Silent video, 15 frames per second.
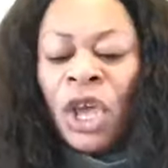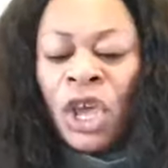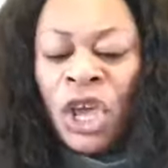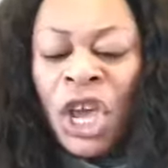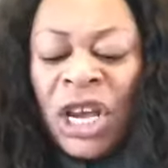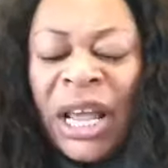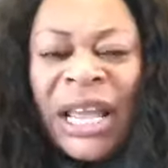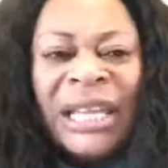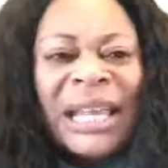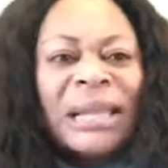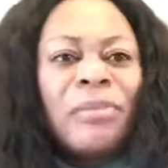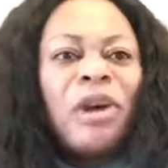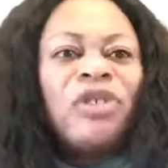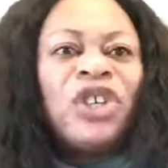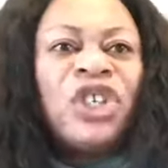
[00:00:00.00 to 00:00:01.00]
Healing in the
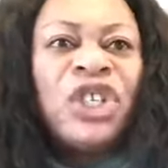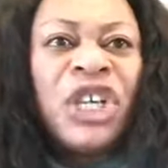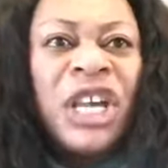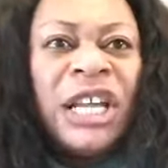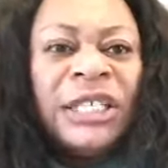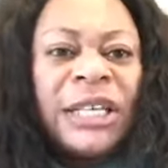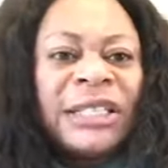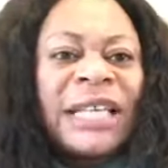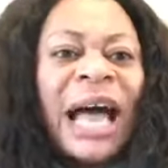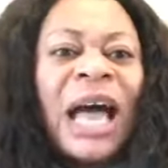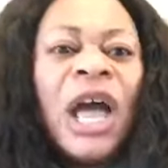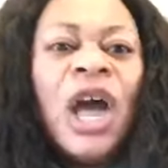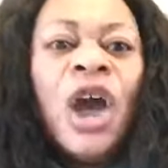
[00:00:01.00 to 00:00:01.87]
name of Jesus,